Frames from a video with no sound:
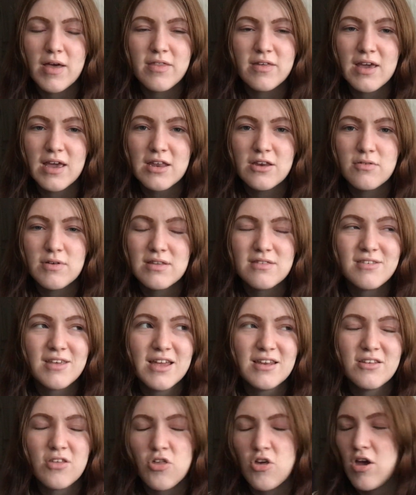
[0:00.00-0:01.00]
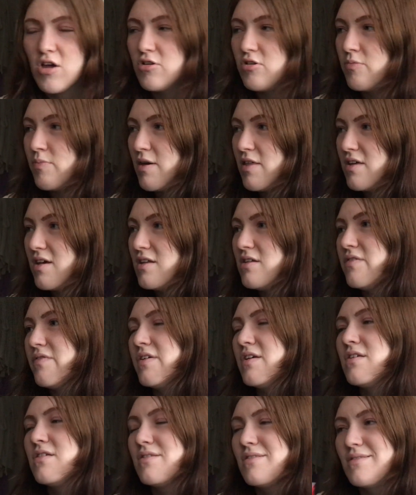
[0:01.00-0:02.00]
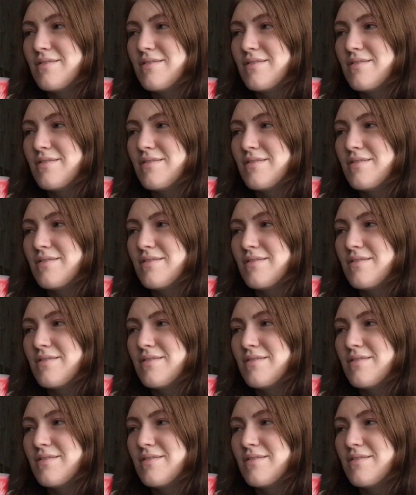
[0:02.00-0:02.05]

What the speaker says: the end of it. It's the end of January by the end of it.